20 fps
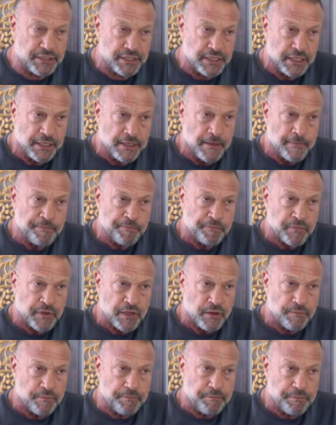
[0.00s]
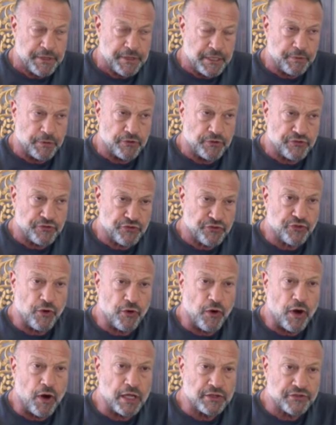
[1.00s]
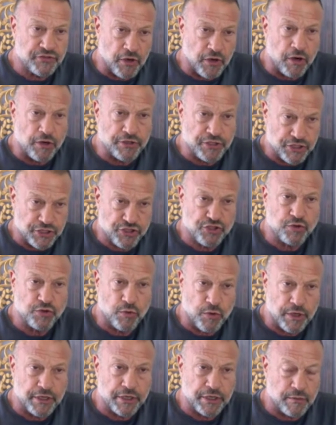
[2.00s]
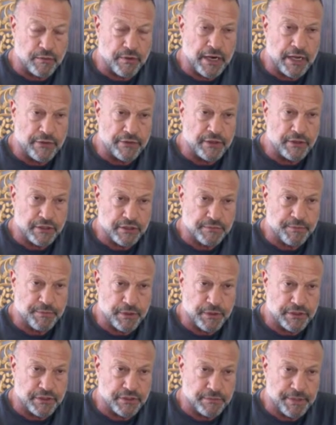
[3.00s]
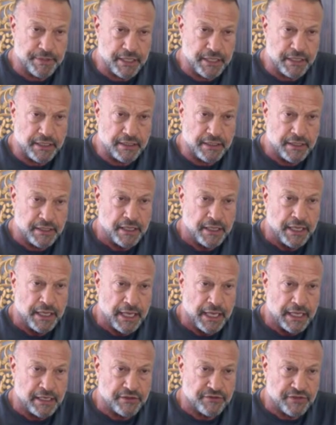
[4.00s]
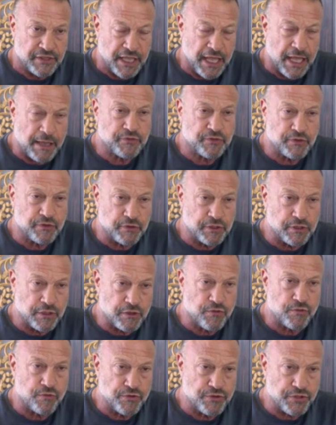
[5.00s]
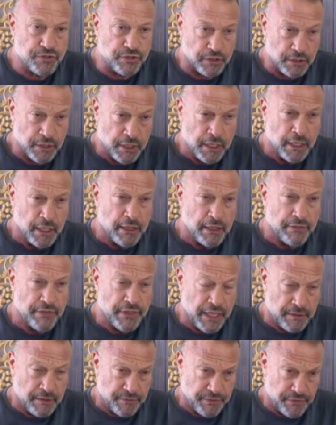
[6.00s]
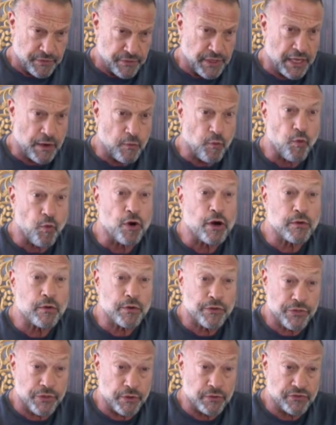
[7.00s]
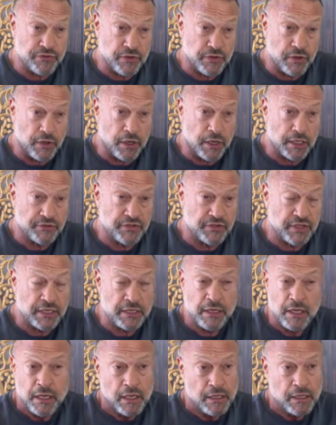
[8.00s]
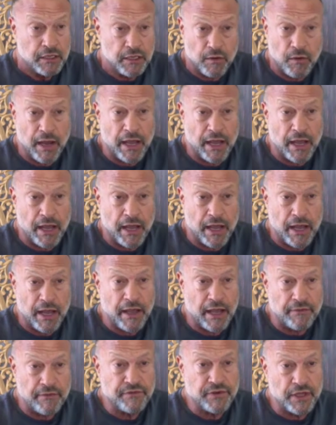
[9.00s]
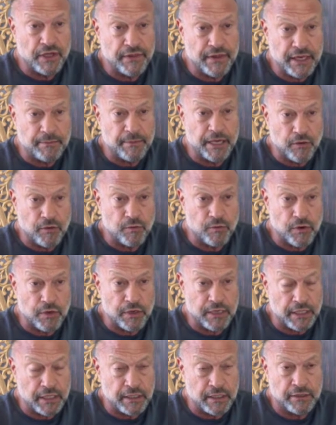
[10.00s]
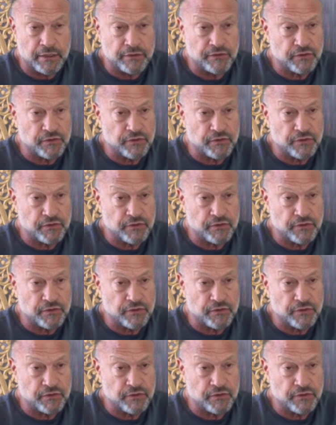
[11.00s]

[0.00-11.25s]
people's thoughts are distorted around their experience of pain. And it's absolutely crucial that they work with those thoughts. And, I've done that in my own work and certainly with